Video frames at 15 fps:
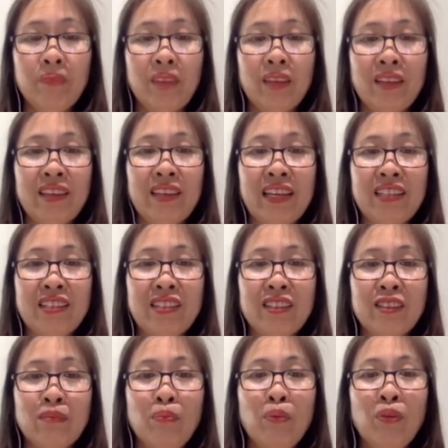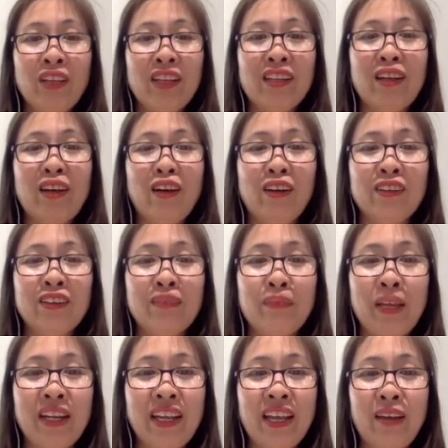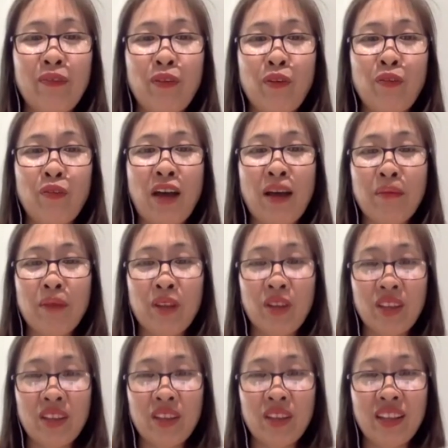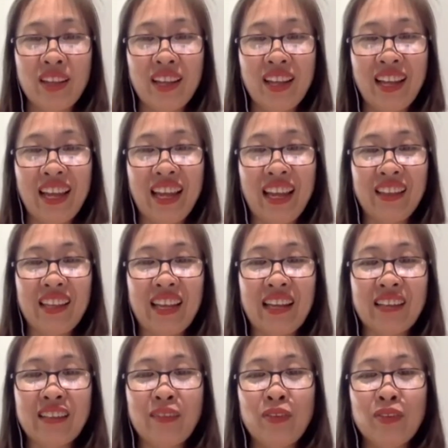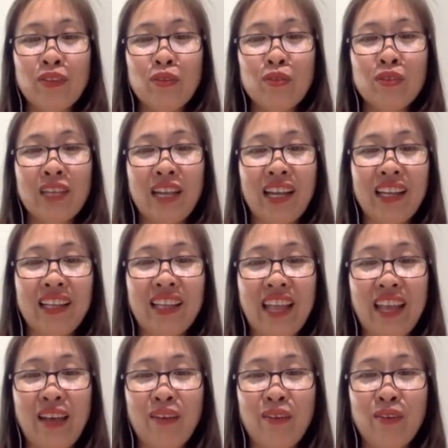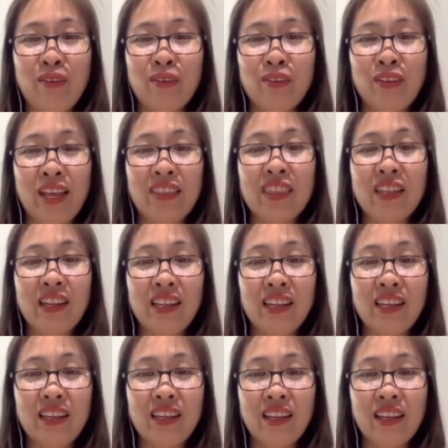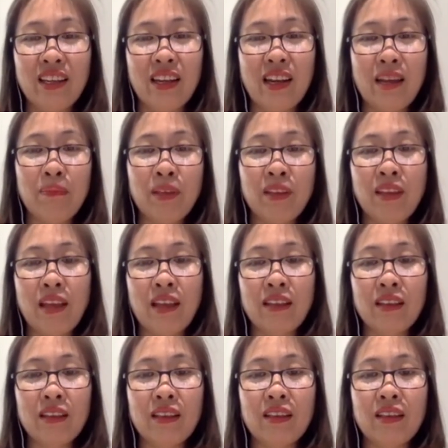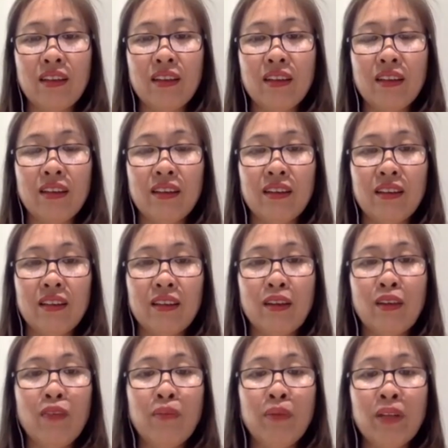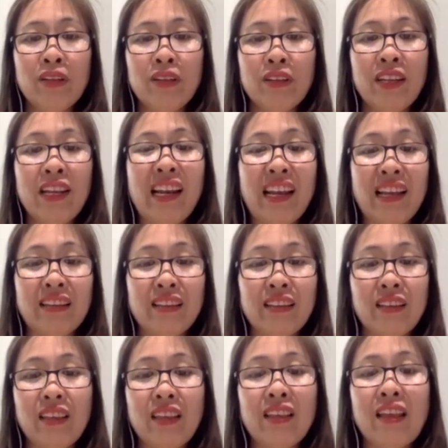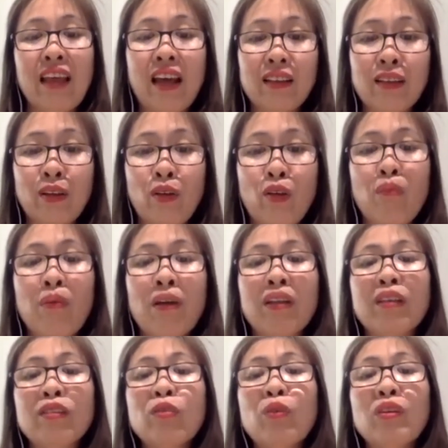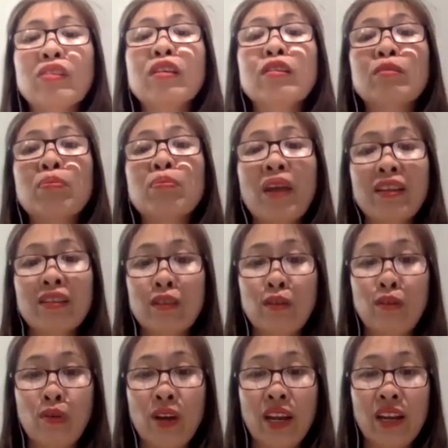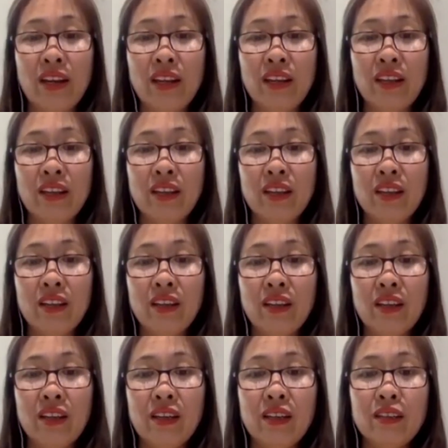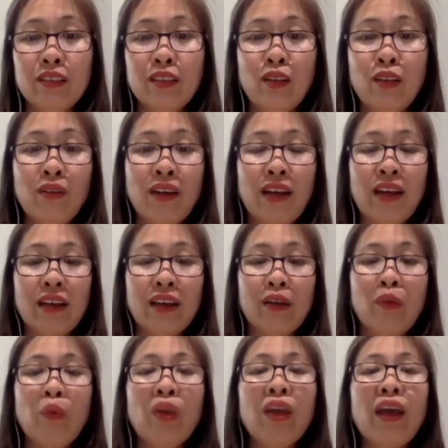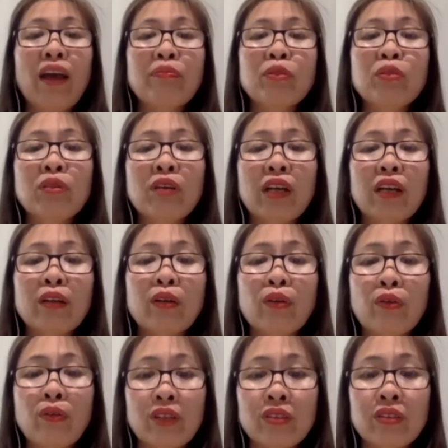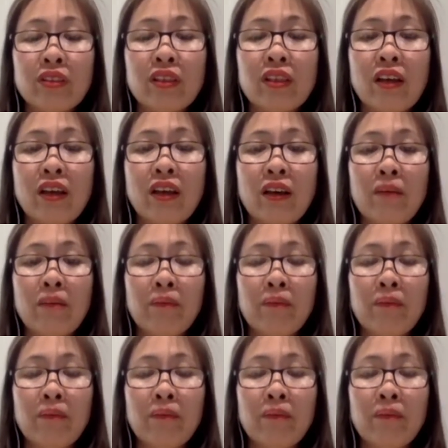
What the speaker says: they just put it on the media for 5 minutes, and the activists to take it down, get the link. And after that, the government deleted this article, but it was expressed already. It looked like we have to encourage the